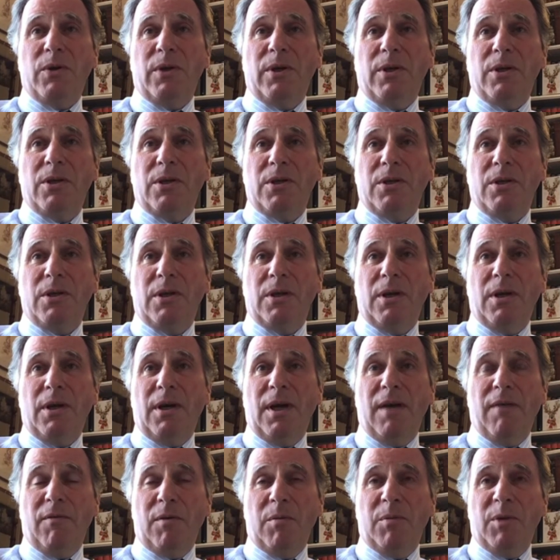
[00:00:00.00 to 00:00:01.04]
that
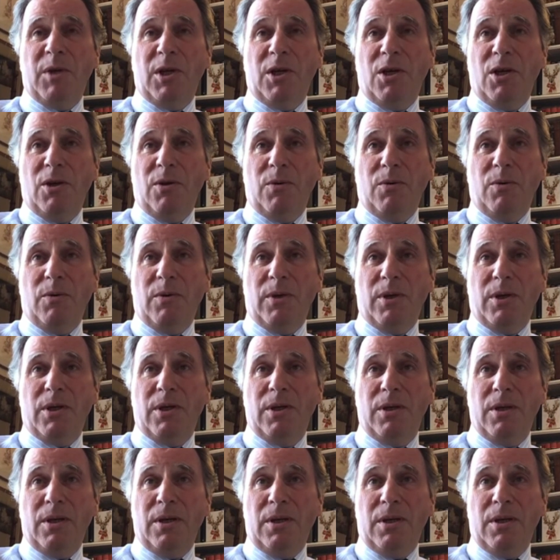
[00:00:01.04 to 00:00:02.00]
everybody knew that